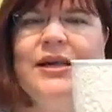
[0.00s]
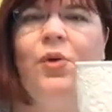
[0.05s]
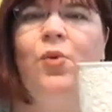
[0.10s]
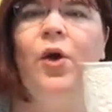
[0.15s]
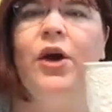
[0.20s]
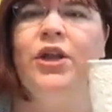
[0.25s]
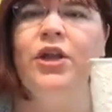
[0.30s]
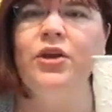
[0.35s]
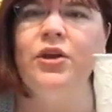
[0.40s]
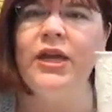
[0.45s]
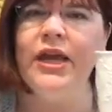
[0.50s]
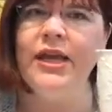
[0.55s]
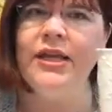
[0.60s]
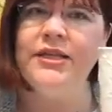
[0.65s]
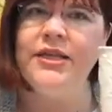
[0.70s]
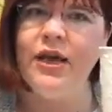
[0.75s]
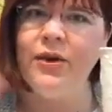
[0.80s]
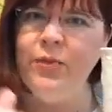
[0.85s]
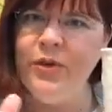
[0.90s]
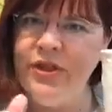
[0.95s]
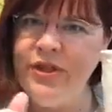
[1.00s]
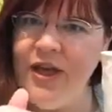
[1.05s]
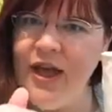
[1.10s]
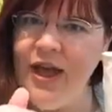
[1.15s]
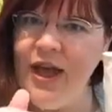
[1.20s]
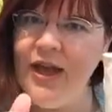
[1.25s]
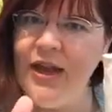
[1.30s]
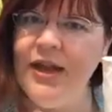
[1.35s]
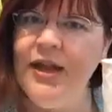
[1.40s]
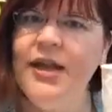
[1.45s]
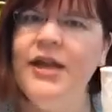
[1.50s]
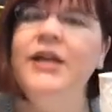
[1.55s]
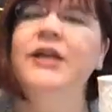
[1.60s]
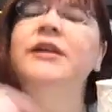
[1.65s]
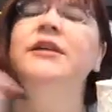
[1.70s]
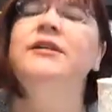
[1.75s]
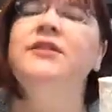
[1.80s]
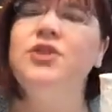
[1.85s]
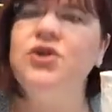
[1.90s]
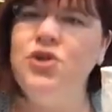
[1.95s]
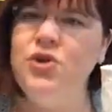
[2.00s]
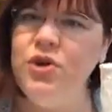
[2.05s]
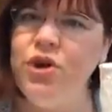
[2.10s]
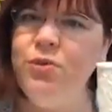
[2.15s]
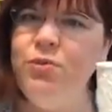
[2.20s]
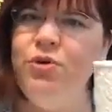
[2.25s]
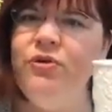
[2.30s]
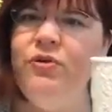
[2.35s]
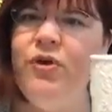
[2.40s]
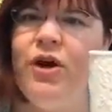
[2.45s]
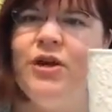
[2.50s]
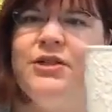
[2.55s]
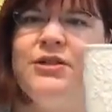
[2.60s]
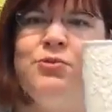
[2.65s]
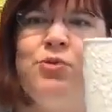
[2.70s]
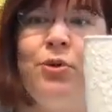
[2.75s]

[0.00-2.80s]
I want you to get done with that so you can move on to